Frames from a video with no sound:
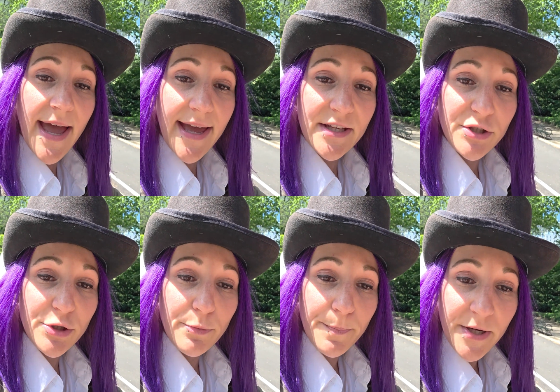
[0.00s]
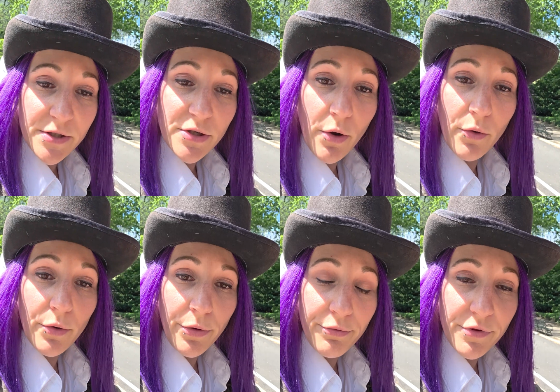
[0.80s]
and you pierced a
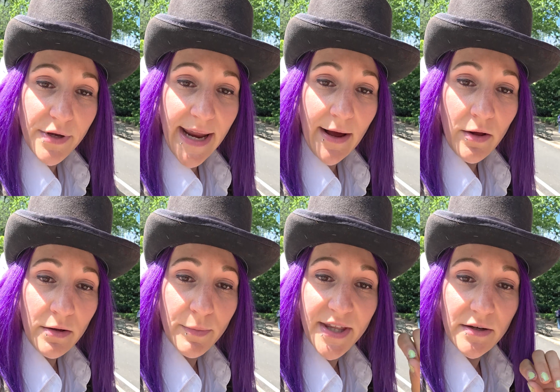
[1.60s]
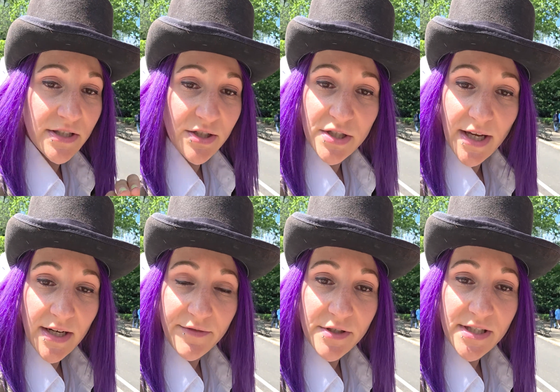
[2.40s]
hole through the nail without touching
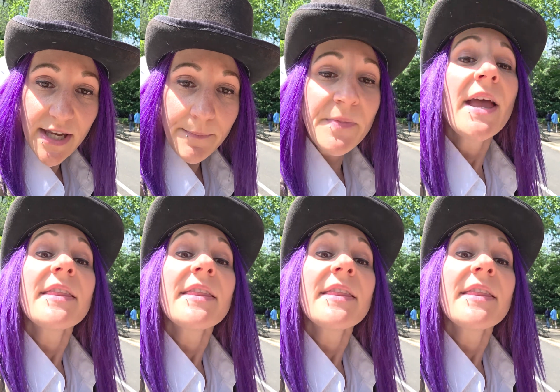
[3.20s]
any of your skin.